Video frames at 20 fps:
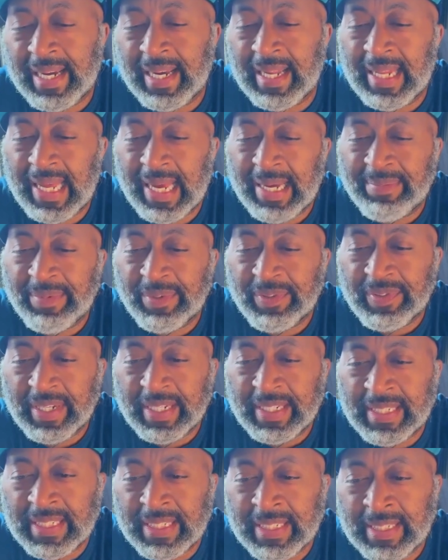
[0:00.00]

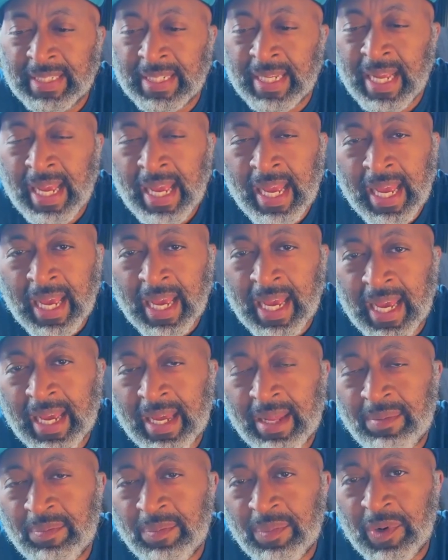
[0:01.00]
collaboration
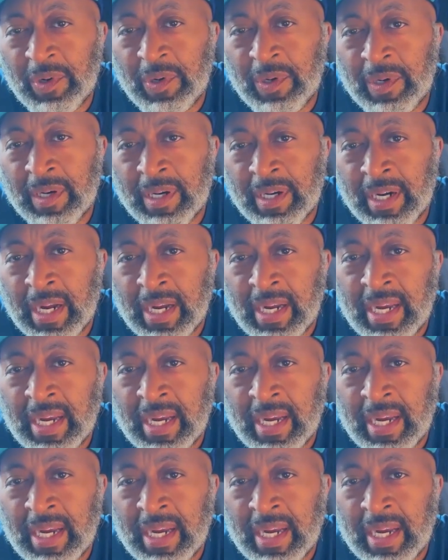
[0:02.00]
and more.